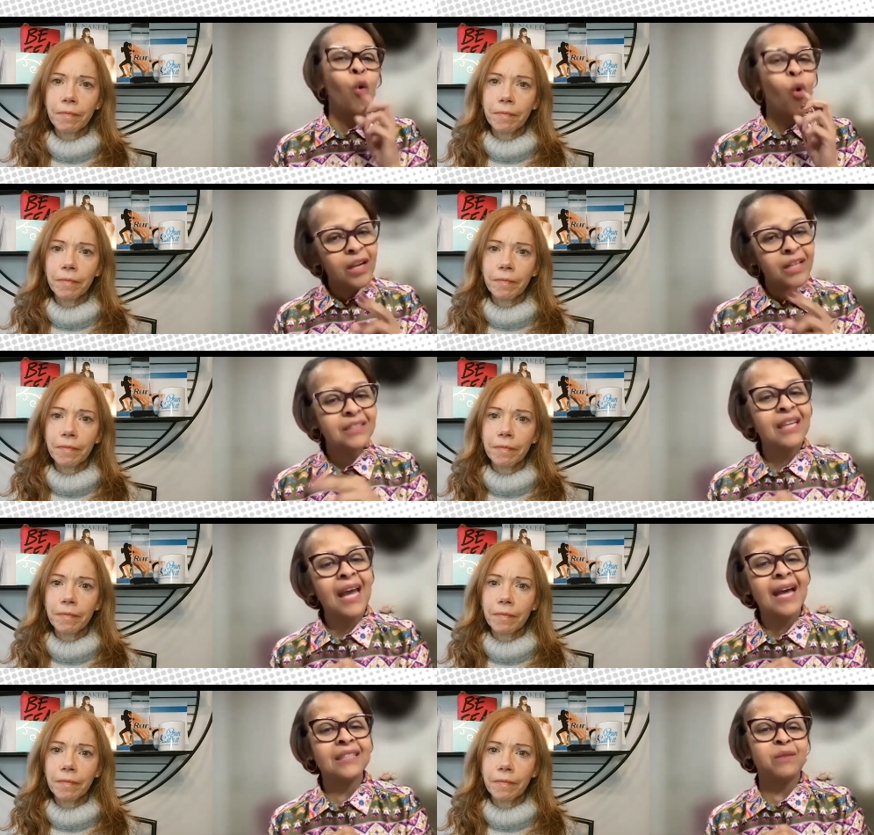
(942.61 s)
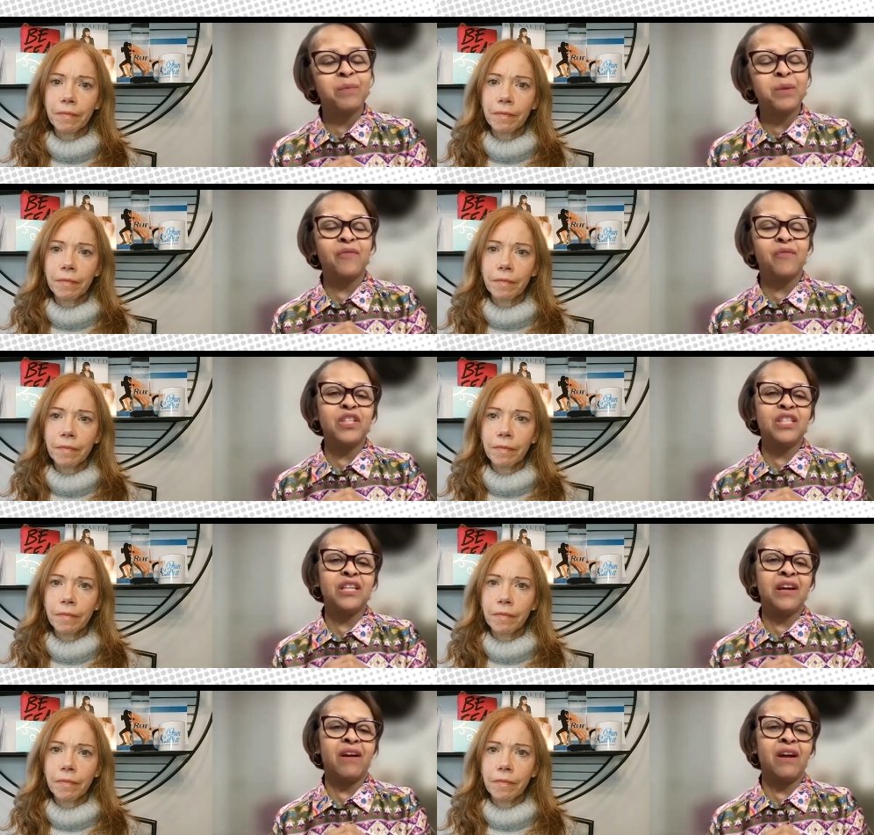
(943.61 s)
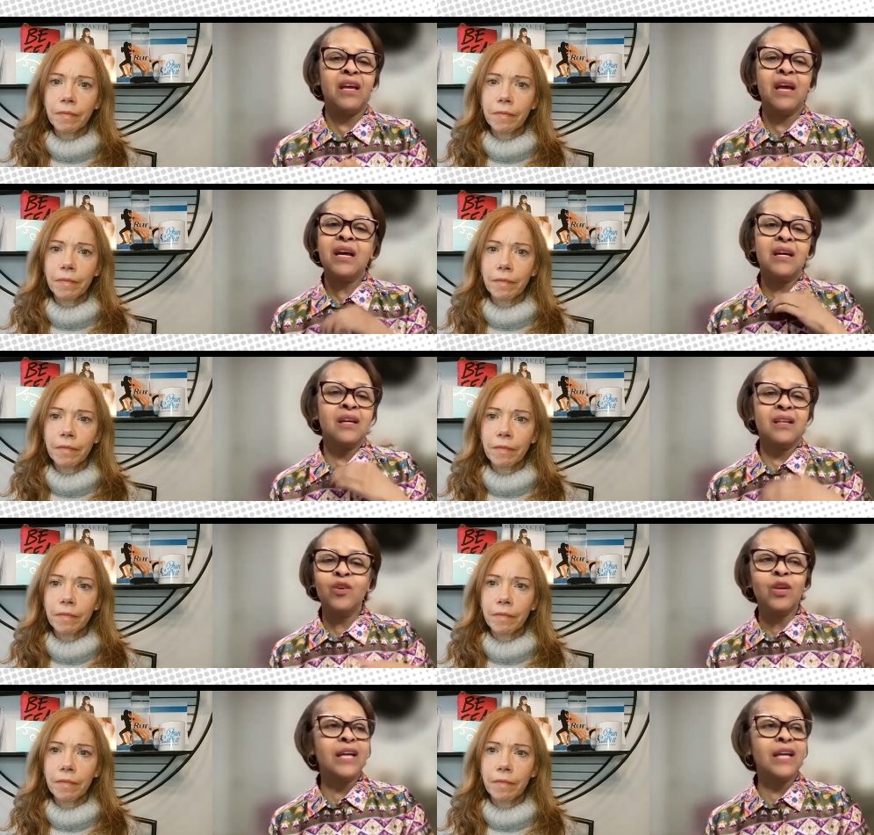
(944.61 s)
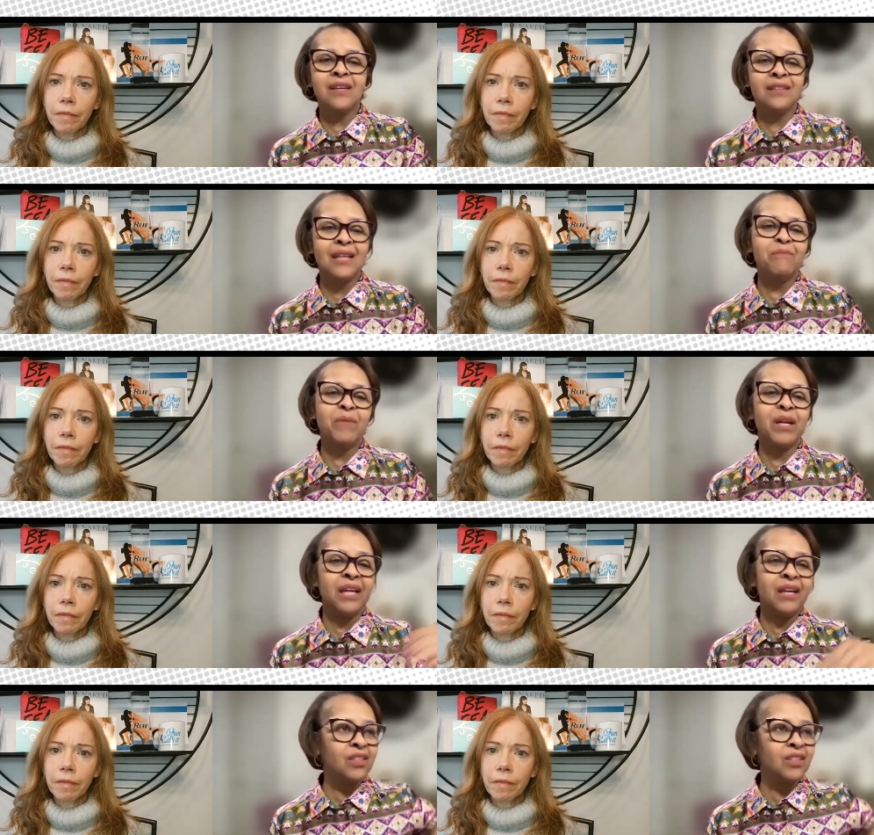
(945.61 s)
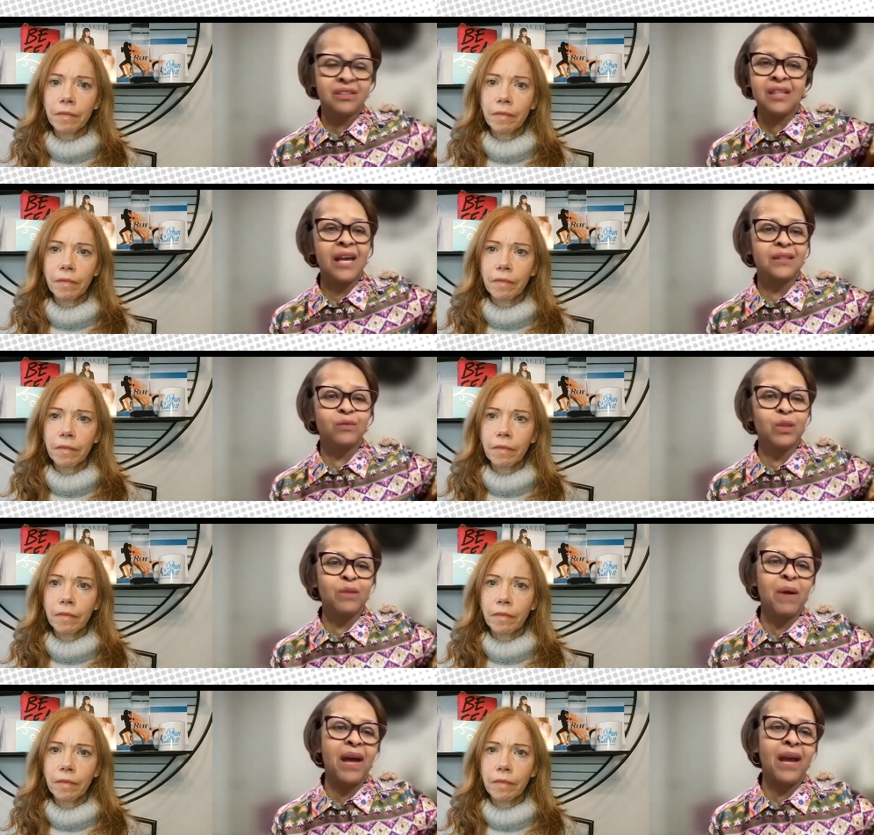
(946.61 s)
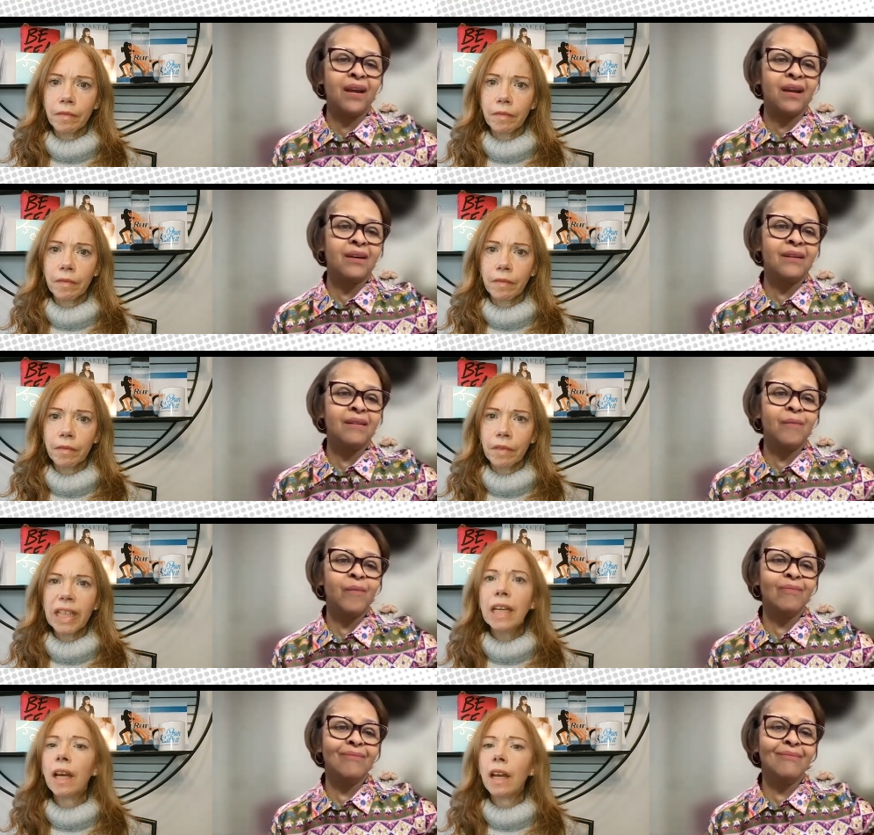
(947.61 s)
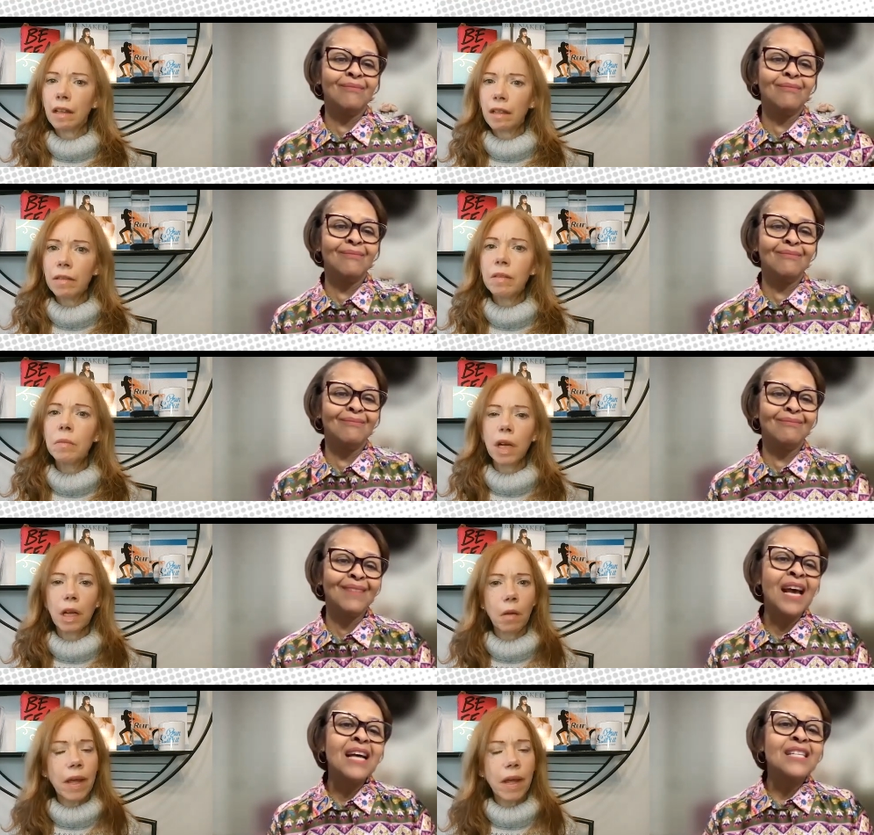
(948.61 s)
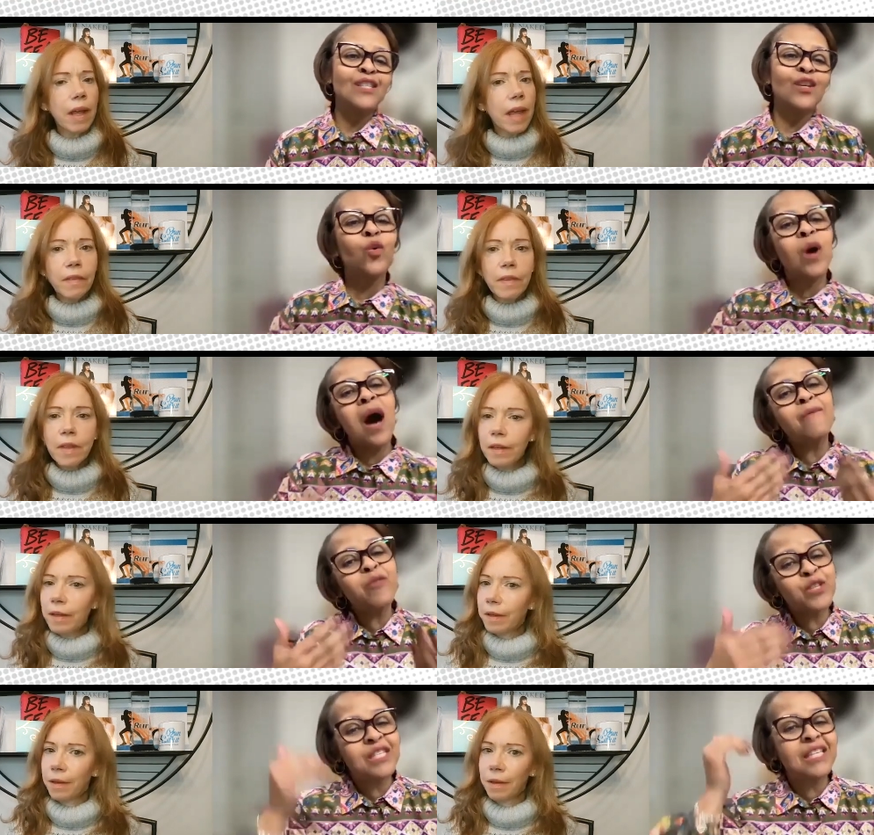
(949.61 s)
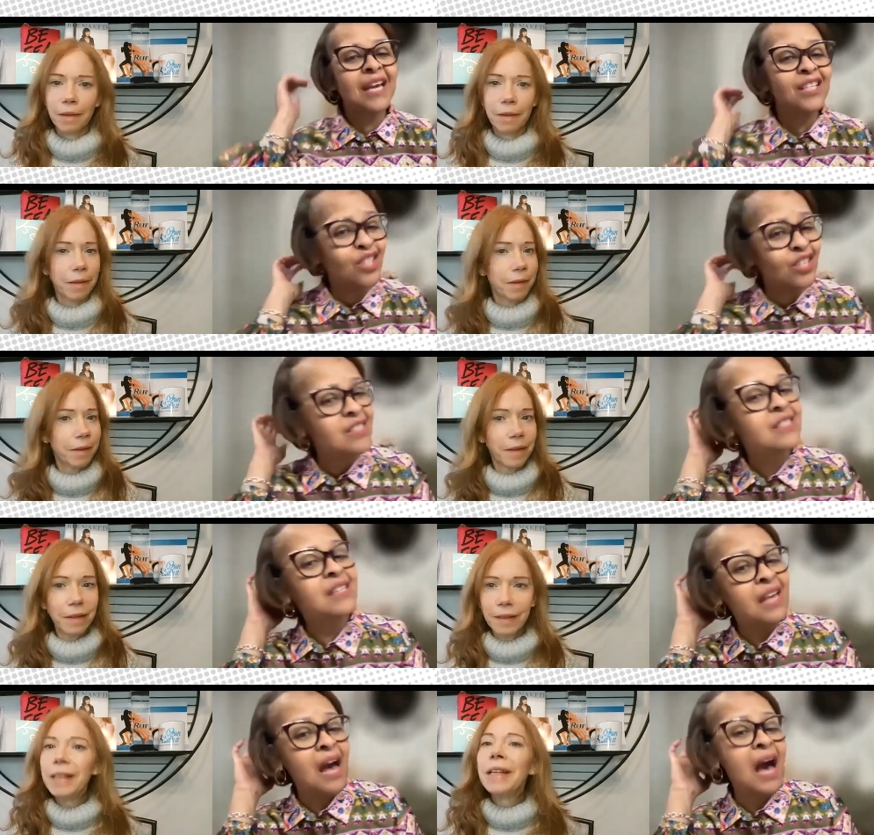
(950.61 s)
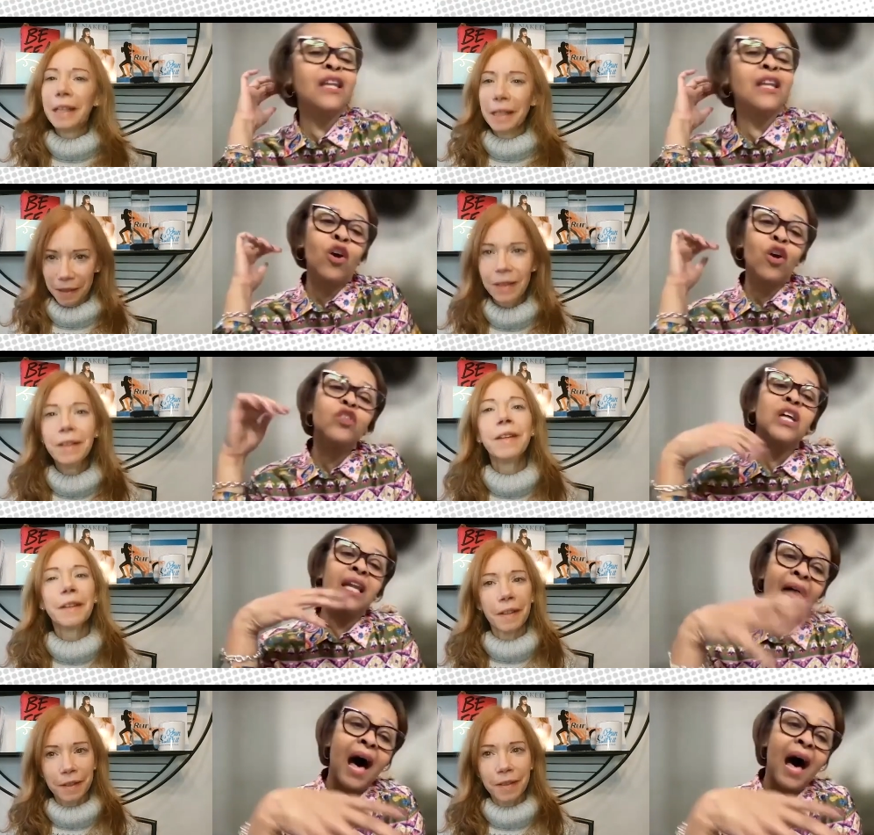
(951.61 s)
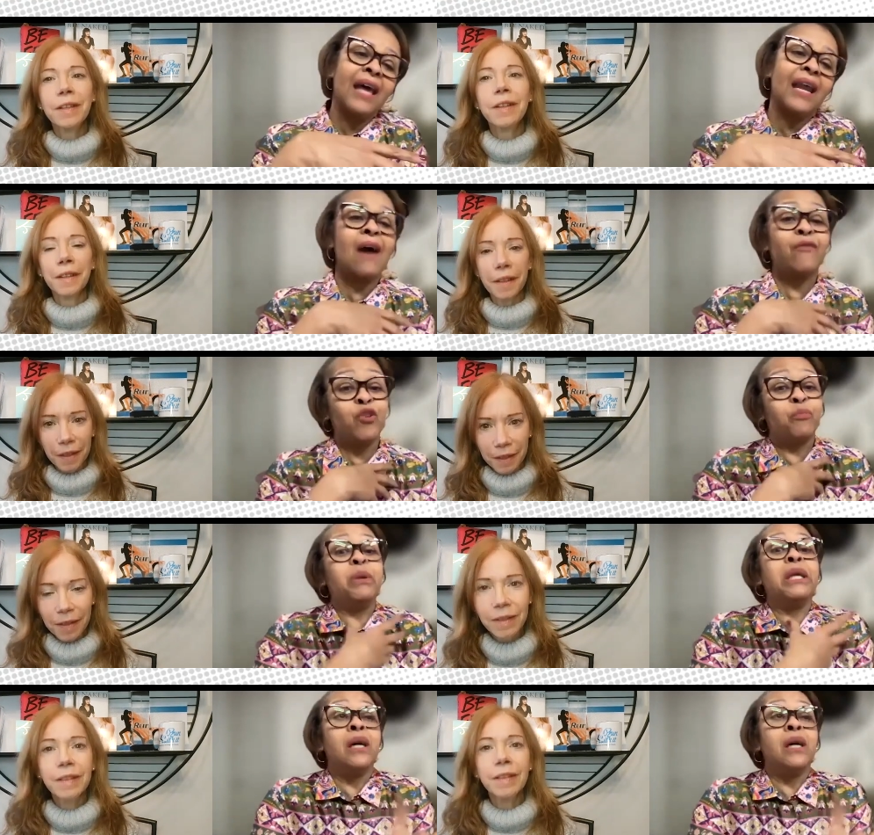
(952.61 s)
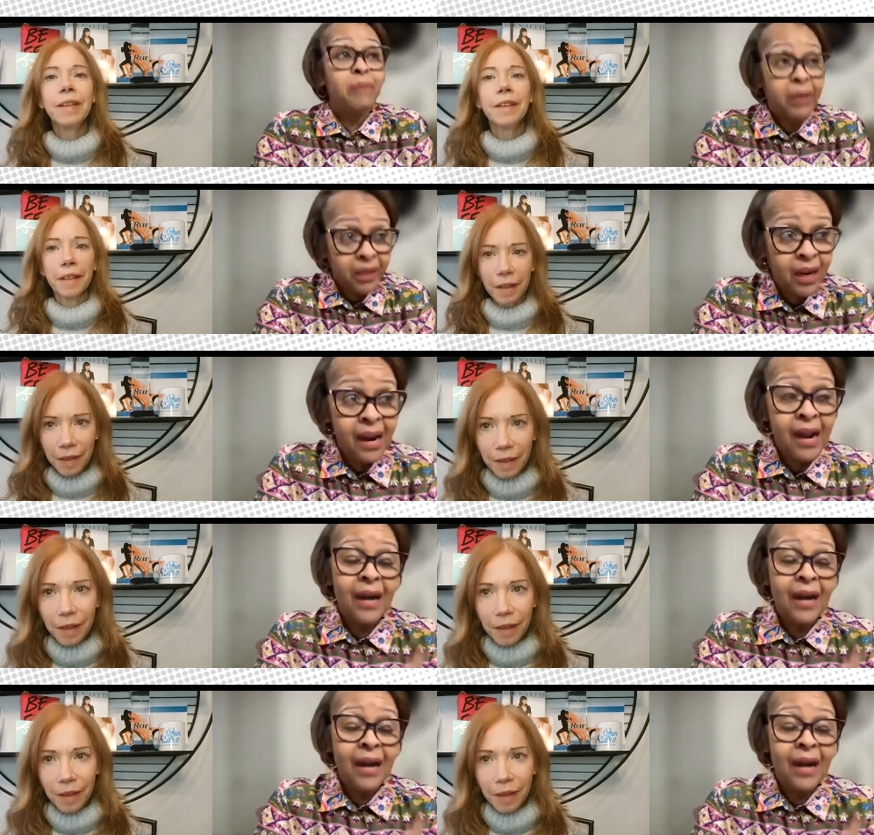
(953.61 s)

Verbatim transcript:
Speaker 1: or listed as the beneficiary, you can't touch that money. It just stays with the bank.
Speaker 2: Yeah. Wow.
Speaker 1: So conversations, yeah, I learned a lot after becoming